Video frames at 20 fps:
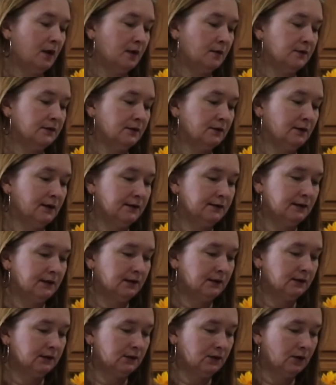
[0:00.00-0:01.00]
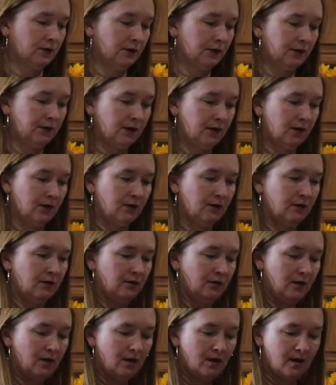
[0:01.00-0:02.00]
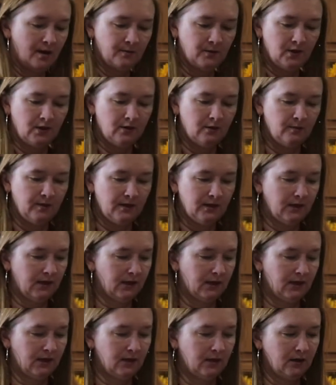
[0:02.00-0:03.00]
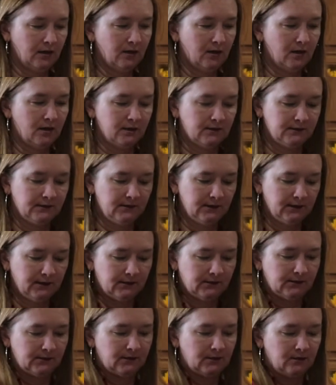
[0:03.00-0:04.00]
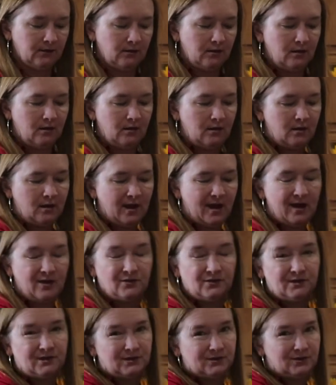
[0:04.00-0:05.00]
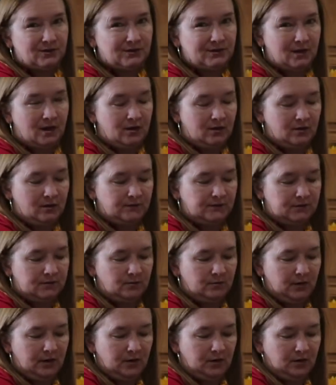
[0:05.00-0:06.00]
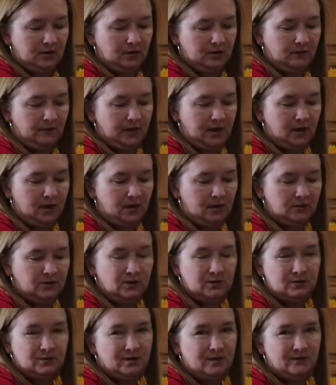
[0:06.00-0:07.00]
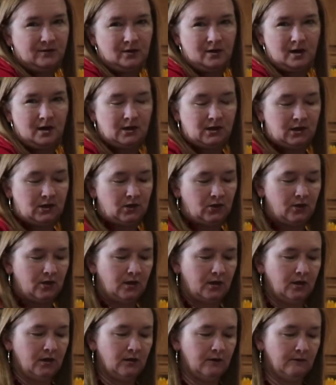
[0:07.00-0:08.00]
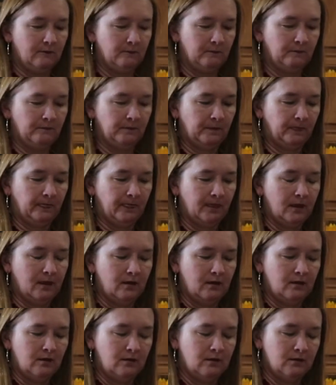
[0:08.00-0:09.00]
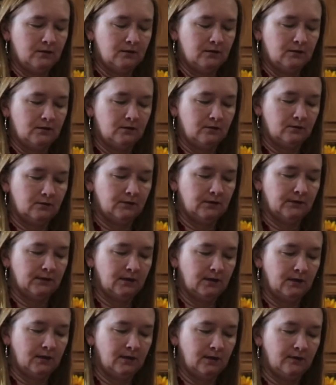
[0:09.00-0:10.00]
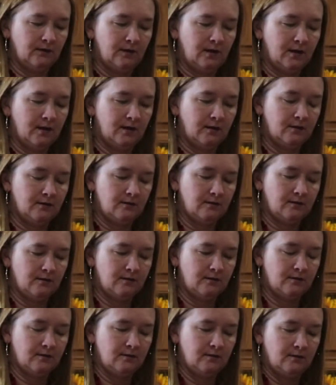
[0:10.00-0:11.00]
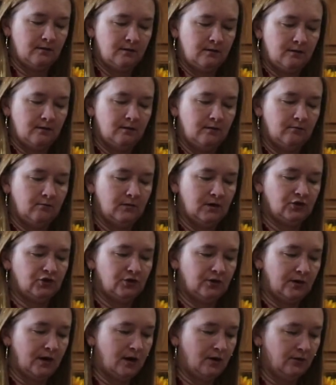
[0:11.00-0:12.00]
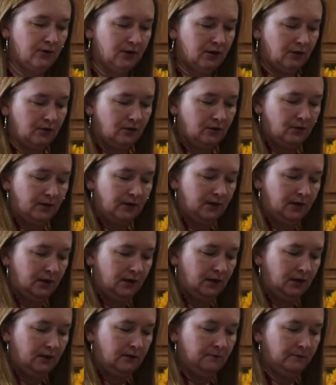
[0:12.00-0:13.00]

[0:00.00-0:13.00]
So let's get started here. I'm going to be needing 6 ounces or so of some beer, and use whatever kind that you like. So I'm just going to get that measured out here quickly.